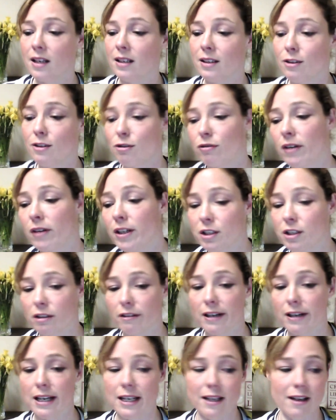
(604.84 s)

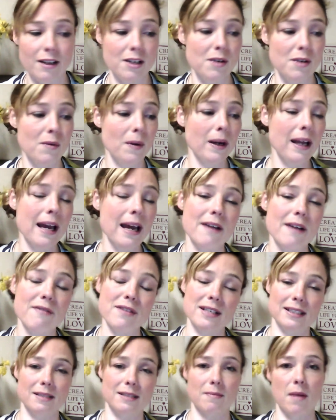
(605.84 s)
drudgery. You want to have
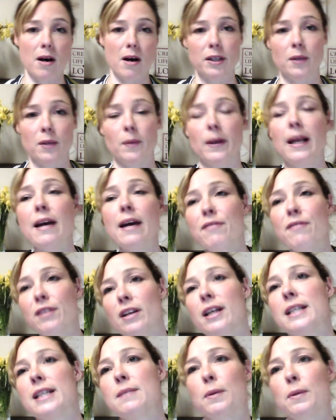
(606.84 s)
that smile. You want to have the
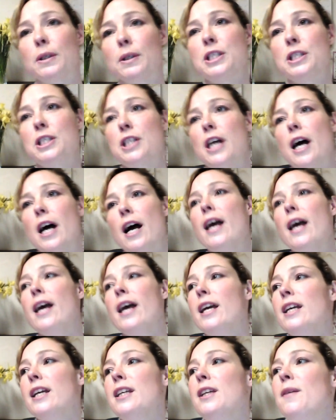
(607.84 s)
nice posture.
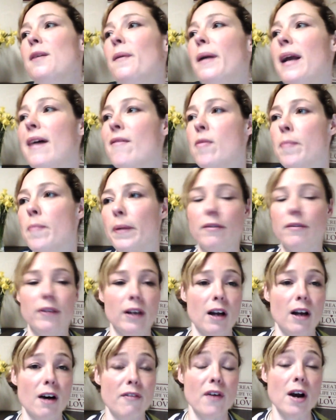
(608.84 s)
You want to have a bit of a
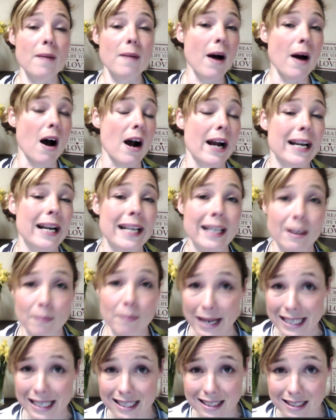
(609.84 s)
laugh. I'm highly
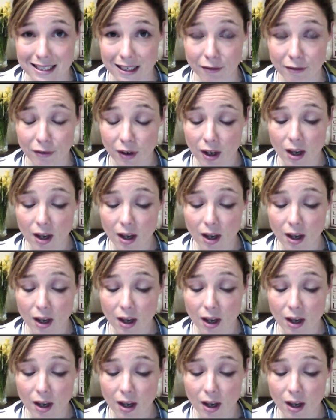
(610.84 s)
competitive.